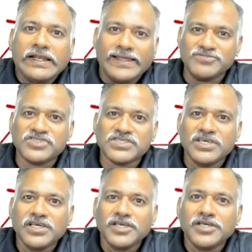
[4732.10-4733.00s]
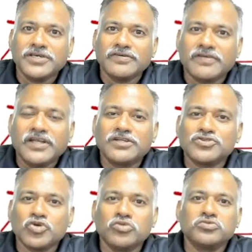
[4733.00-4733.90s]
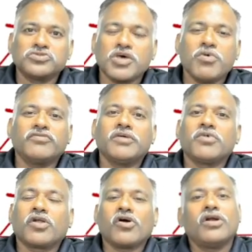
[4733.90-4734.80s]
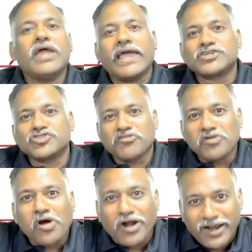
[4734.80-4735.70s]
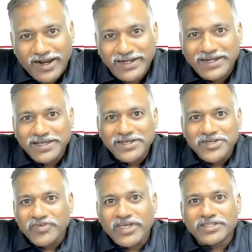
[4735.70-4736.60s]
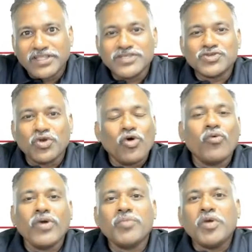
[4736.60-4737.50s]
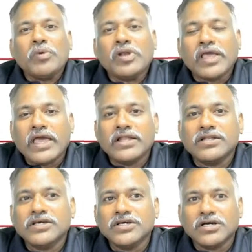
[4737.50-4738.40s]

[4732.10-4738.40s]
claims, right? So some of them are called acts of God, right? Where there is no way people can